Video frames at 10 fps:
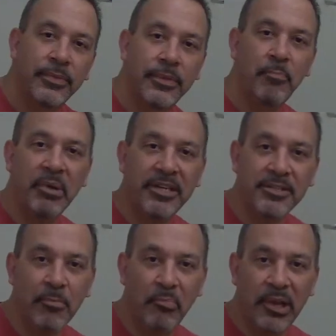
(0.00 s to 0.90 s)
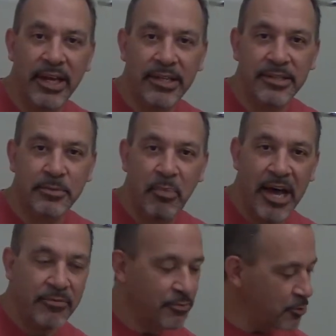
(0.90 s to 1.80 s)
The biggest complaint in this
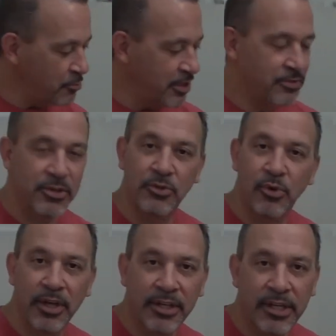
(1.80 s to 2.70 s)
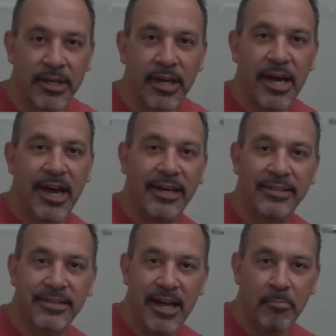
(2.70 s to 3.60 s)
bathroom is the toilet, and
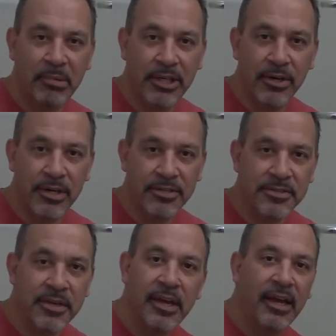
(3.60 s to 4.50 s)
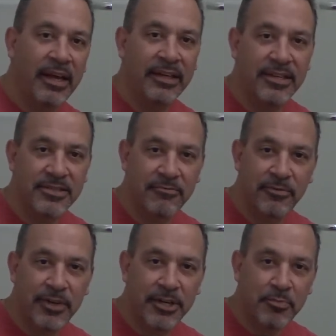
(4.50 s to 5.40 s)
it's not because it doesn't
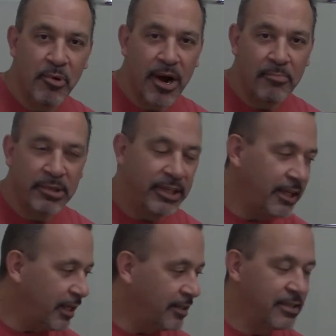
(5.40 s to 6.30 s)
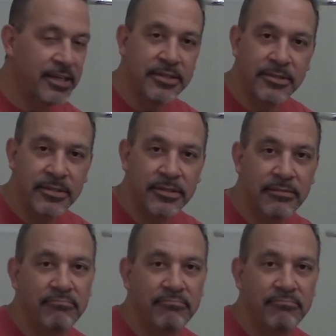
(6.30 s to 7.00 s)
flush properly. It does.